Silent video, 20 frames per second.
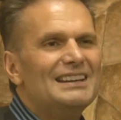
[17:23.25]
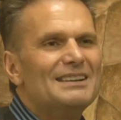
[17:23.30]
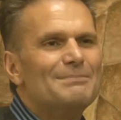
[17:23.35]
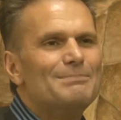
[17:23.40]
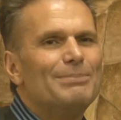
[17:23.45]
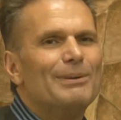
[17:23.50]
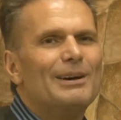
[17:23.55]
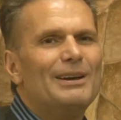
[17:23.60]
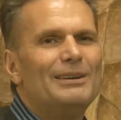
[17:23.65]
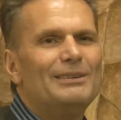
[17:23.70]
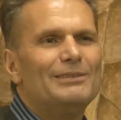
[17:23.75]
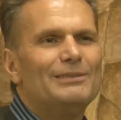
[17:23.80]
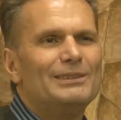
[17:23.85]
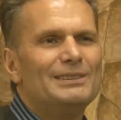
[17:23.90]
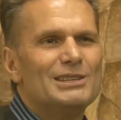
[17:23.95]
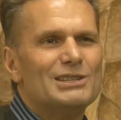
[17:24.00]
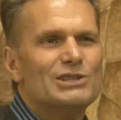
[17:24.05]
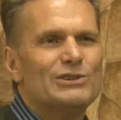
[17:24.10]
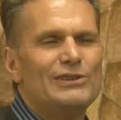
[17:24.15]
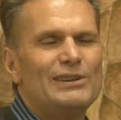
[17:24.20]
but with the
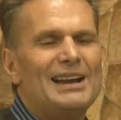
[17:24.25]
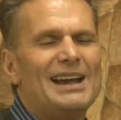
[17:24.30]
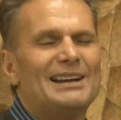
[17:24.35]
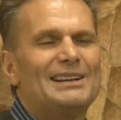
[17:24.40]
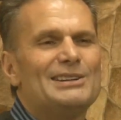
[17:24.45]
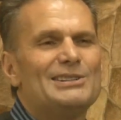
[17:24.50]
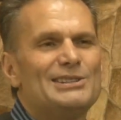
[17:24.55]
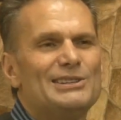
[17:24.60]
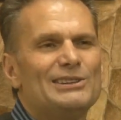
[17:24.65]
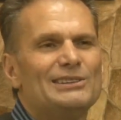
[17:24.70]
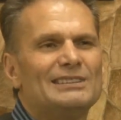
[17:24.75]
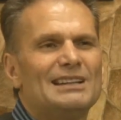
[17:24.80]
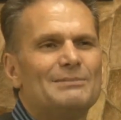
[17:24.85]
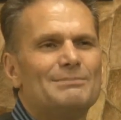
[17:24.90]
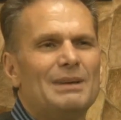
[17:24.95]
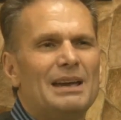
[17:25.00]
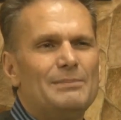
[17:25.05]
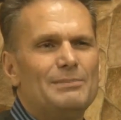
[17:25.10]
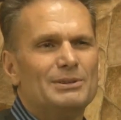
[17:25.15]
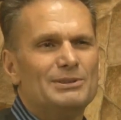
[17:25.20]
Screen Actors Guild, I'm
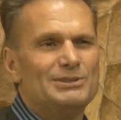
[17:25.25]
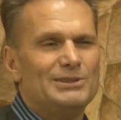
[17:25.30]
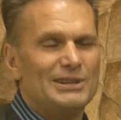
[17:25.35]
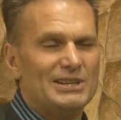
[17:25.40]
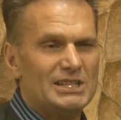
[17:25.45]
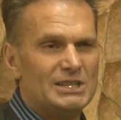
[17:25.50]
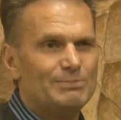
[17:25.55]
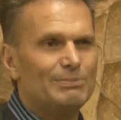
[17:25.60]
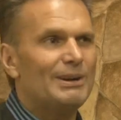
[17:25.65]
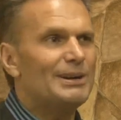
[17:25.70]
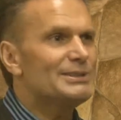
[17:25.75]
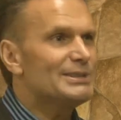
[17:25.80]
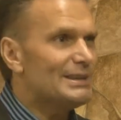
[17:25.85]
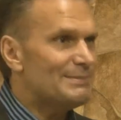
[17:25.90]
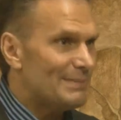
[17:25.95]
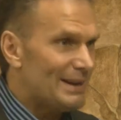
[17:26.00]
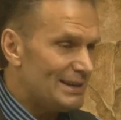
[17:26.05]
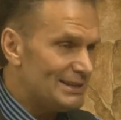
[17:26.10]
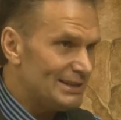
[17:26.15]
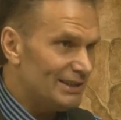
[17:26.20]
able to express it
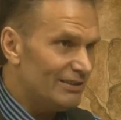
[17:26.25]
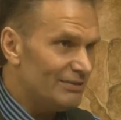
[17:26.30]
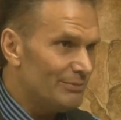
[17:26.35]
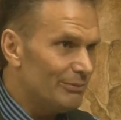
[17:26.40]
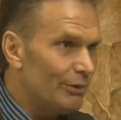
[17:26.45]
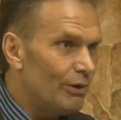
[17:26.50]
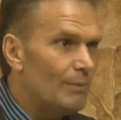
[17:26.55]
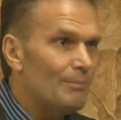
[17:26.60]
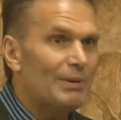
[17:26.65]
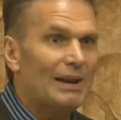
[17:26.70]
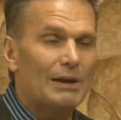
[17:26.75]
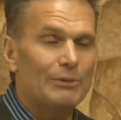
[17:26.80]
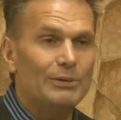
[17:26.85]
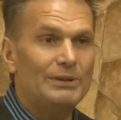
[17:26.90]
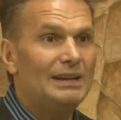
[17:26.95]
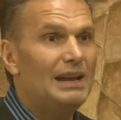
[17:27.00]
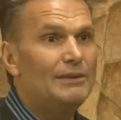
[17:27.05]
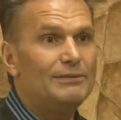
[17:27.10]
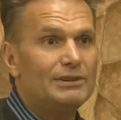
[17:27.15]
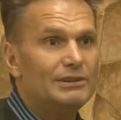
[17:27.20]
myself more, but I would
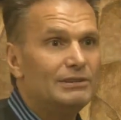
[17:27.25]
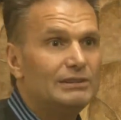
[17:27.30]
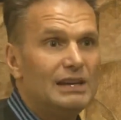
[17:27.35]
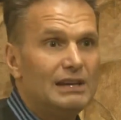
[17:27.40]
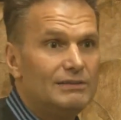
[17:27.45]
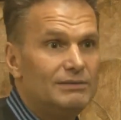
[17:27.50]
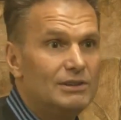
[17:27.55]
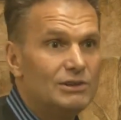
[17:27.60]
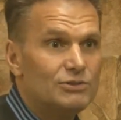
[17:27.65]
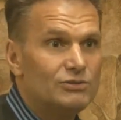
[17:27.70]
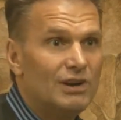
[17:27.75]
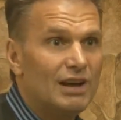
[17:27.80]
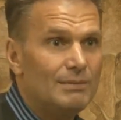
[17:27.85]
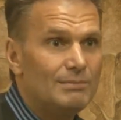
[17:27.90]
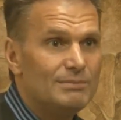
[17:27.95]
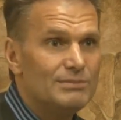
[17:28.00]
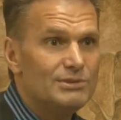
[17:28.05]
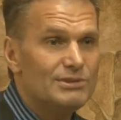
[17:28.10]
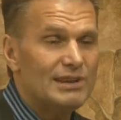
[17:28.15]
never leave the drums.